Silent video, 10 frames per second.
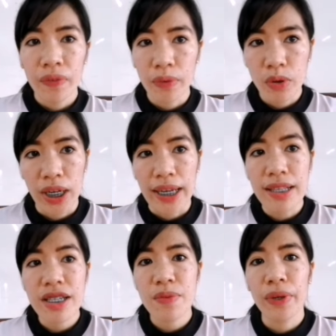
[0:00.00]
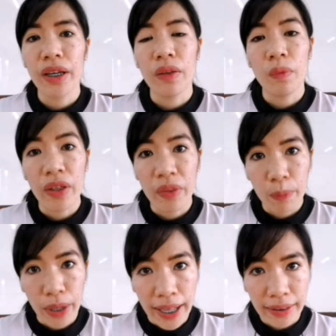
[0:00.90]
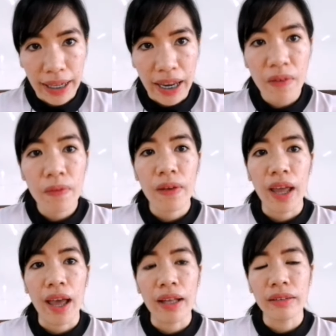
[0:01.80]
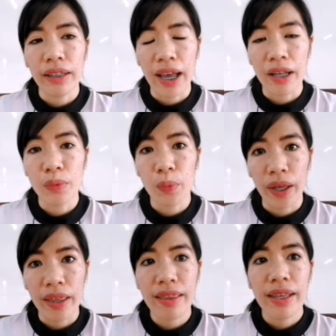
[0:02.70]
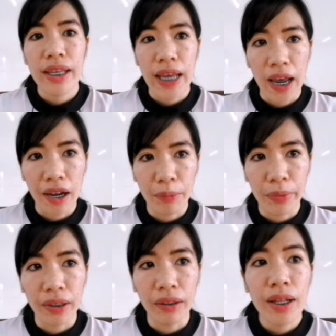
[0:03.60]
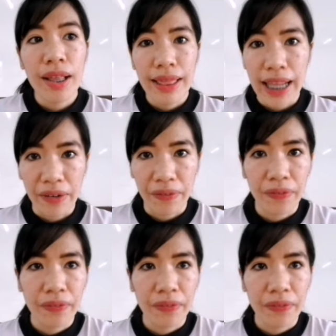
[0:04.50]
Food chains begin with plant life and end with animal life.